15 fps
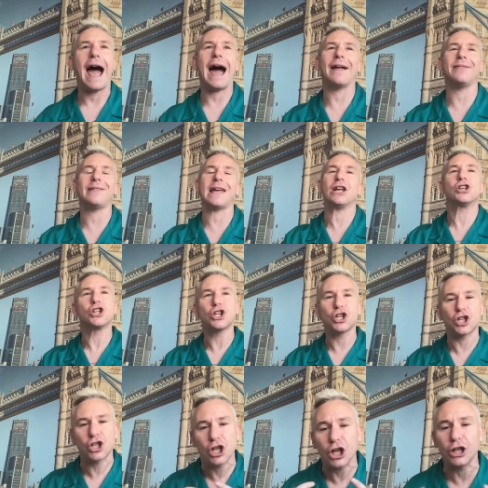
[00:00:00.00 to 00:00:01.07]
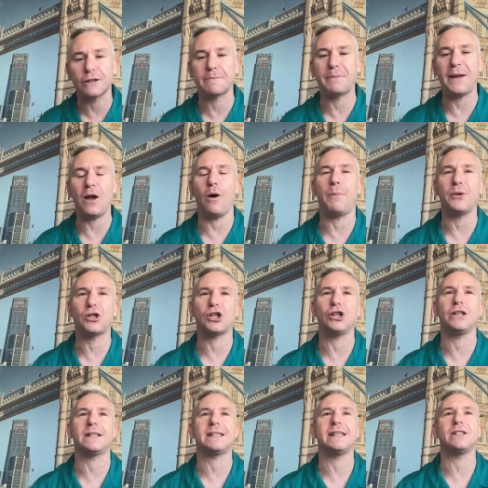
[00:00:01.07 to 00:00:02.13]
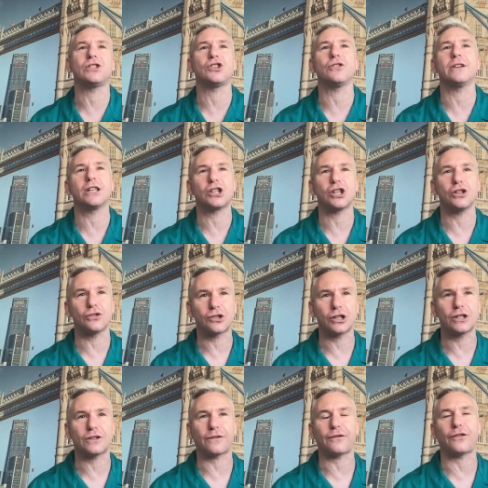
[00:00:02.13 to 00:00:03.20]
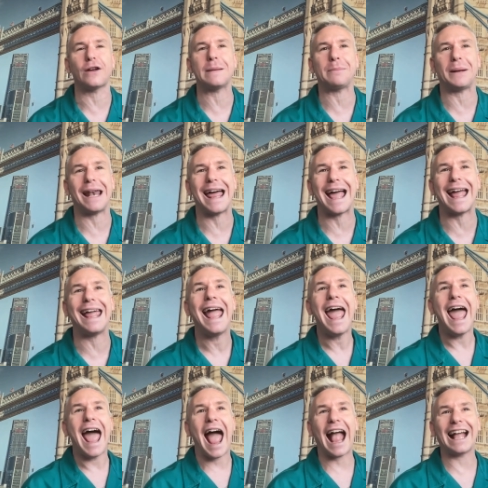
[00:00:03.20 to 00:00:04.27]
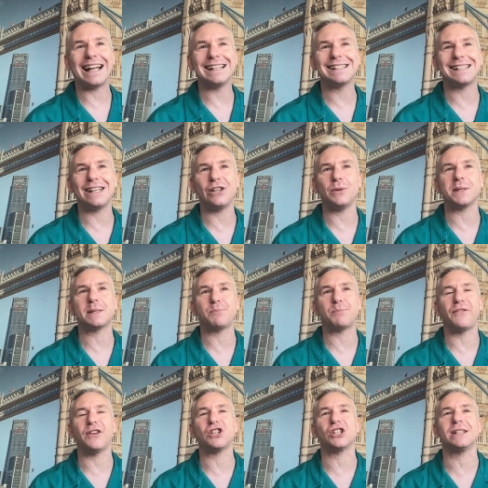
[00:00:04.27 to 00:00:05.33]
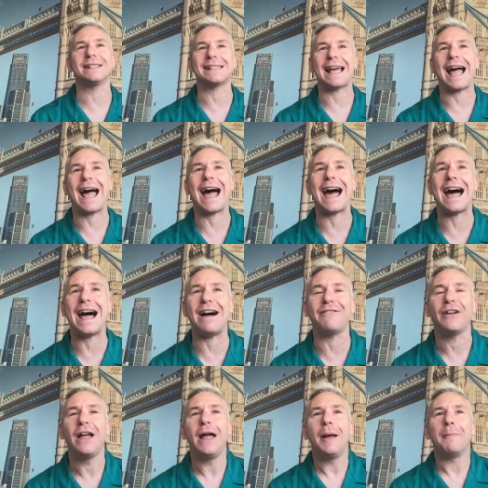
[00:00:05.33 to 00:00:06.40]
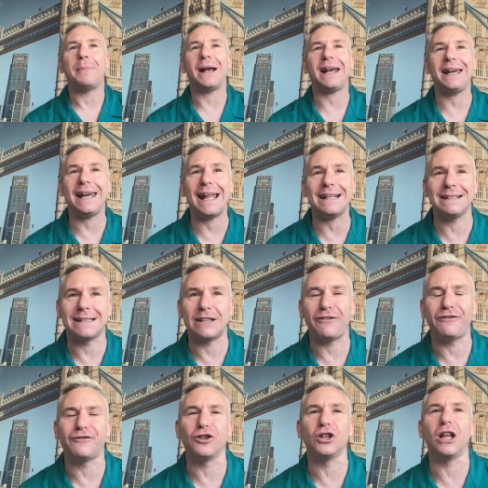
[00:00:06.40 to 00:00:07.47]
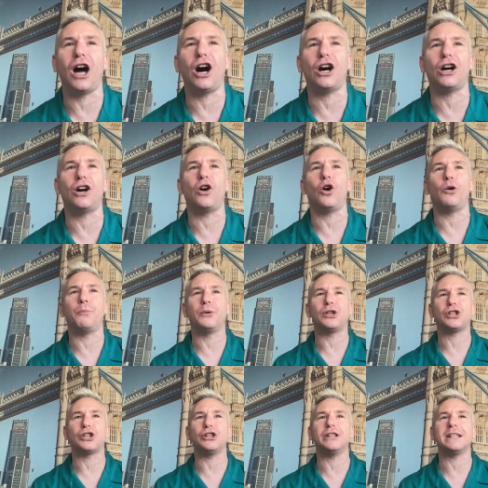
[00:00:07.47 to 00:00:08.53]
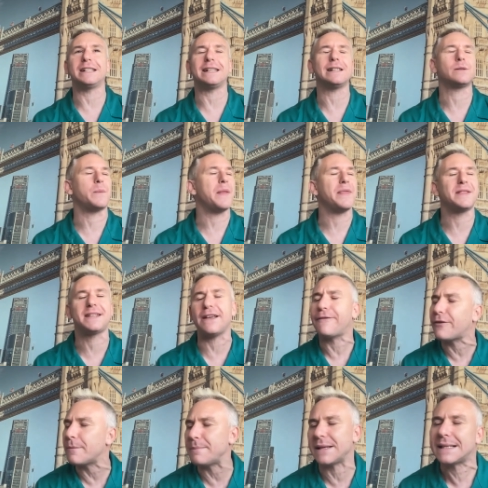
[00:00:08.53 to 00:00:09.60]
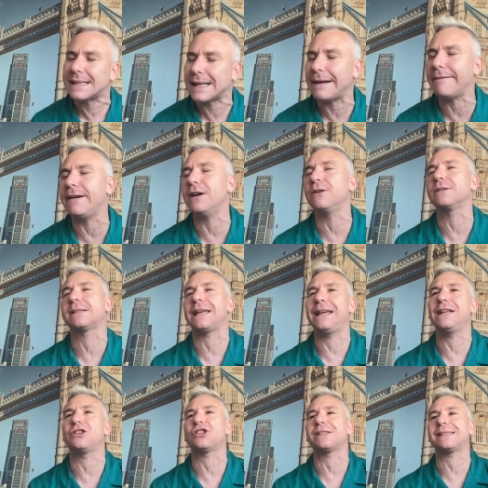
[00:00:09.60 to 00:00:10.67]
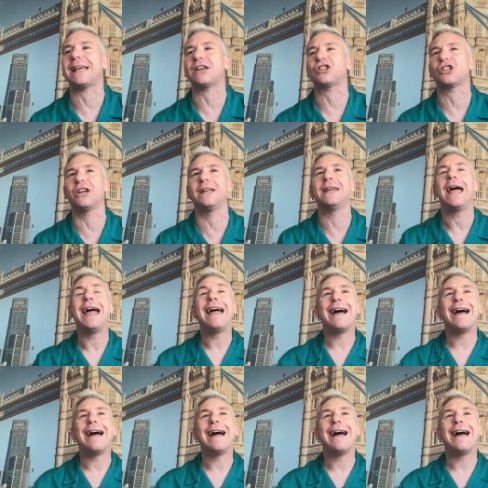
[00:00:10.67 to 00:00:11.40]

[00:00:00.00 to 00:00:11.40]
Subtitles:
And there should be opportunities during children's free play and continuous provision to have plentiful art opportunities with different materials each session